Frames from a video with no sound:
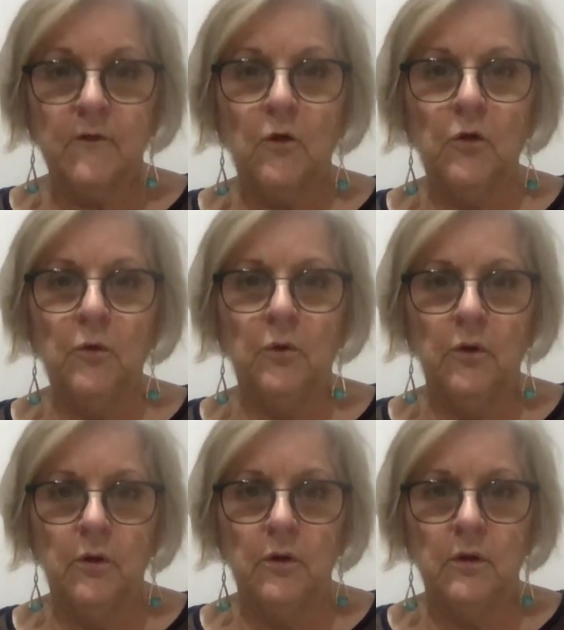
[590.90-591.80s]
"Who?"
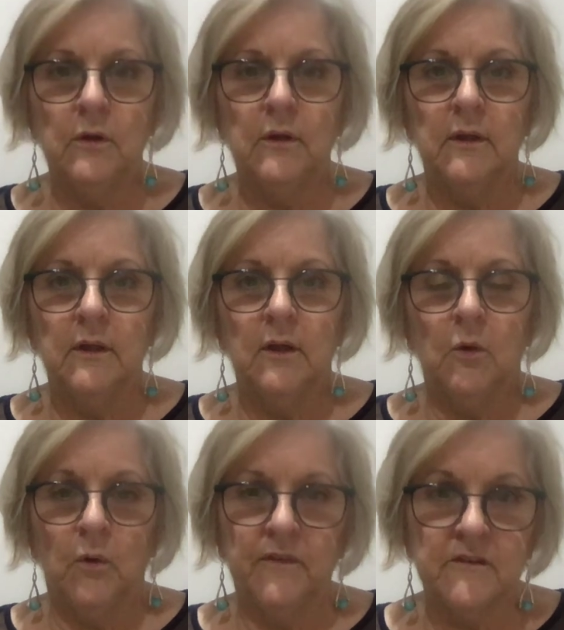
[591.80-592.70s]

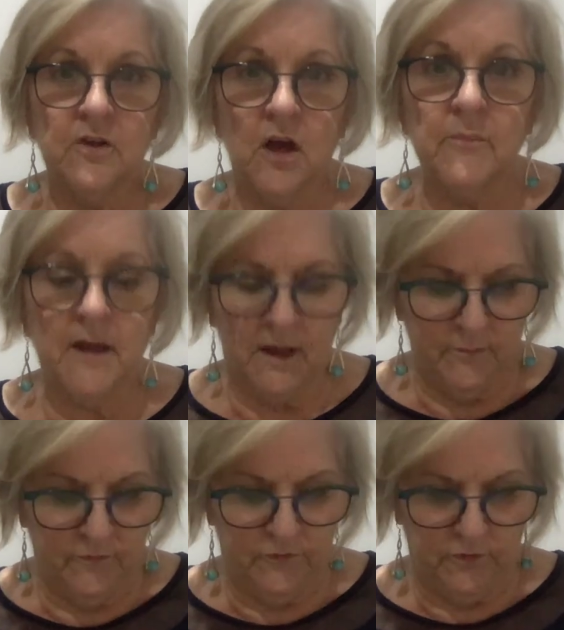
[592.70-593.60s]
"When the time
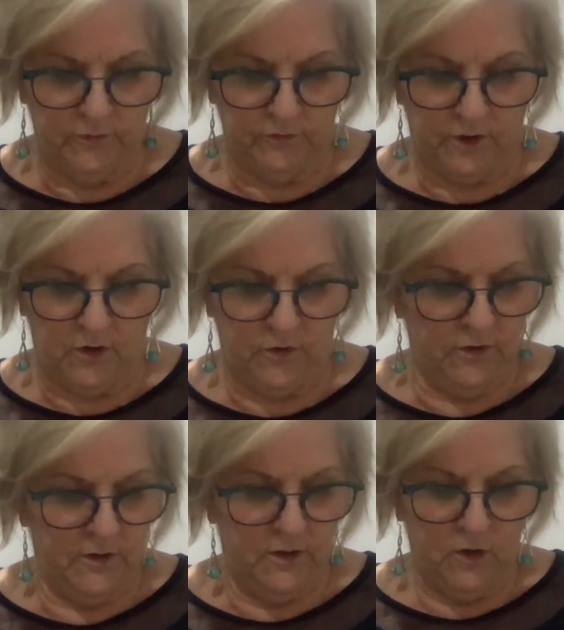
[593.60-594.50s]
comes, you'll know.
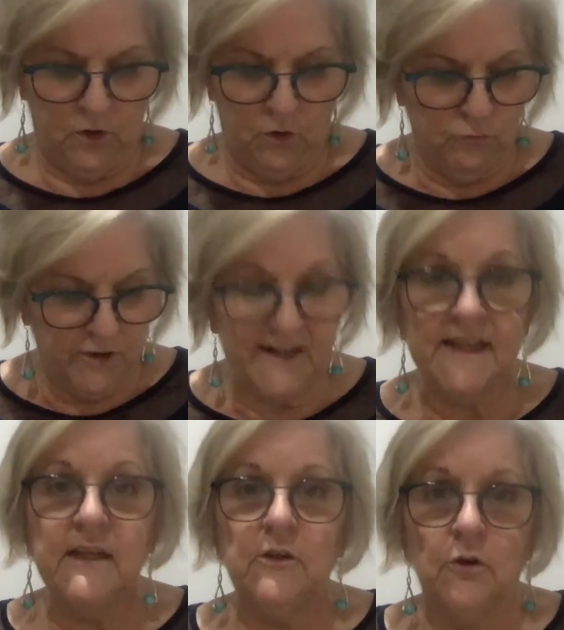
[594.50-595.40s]

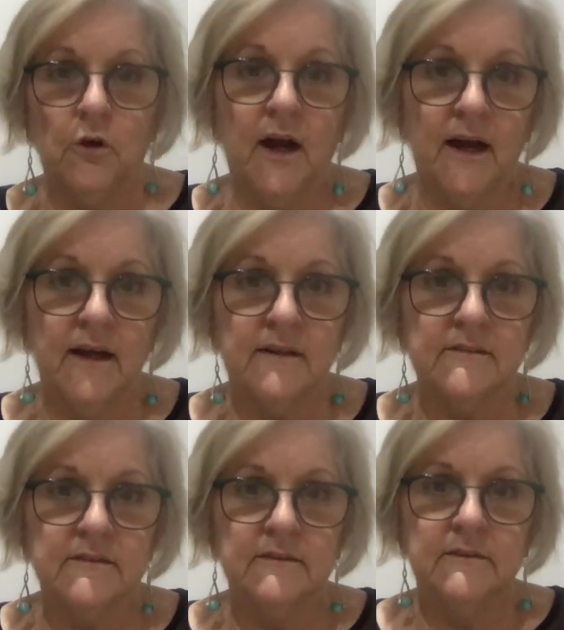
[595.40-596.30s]
Ready your
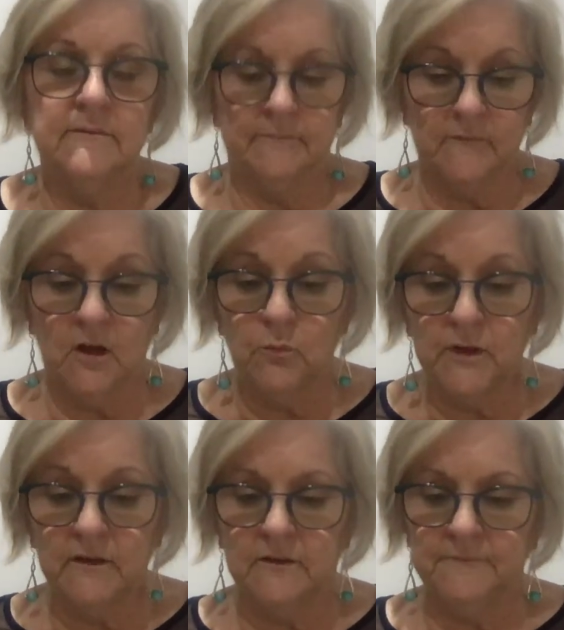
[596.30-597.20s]
heart." "I
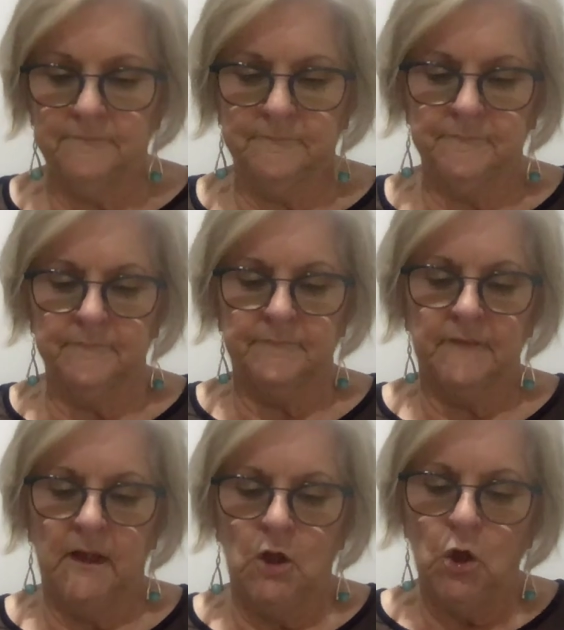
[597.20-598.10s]
will."
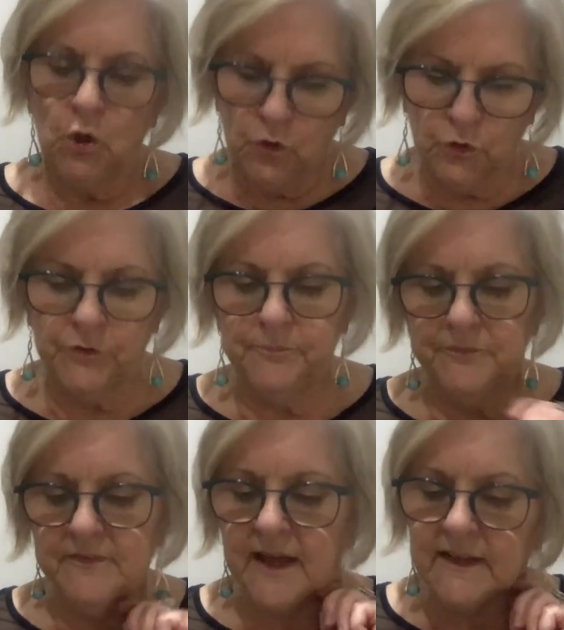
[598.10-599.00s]

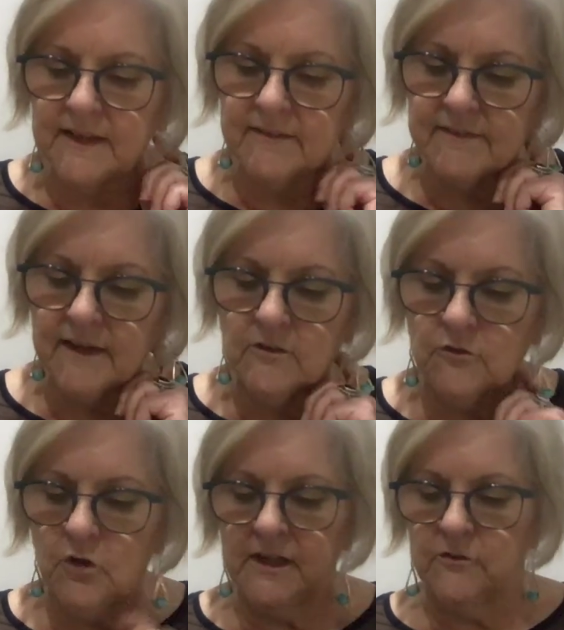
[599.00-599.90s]
Good, Talia said,
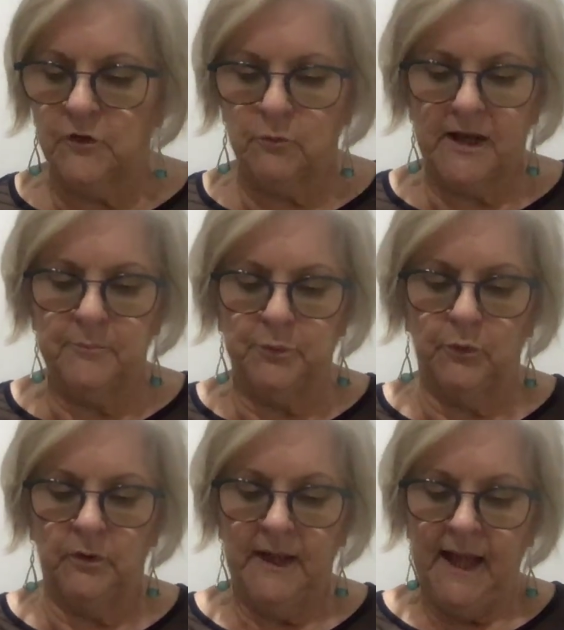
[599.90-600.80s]
turning to the red
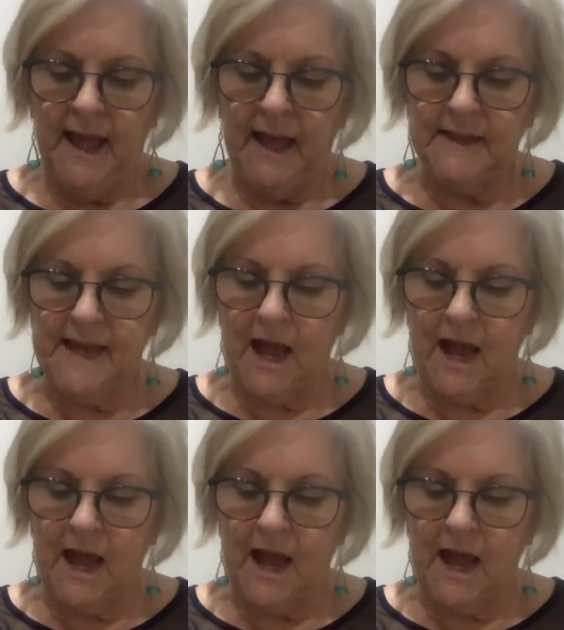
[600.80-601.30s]
pool. And now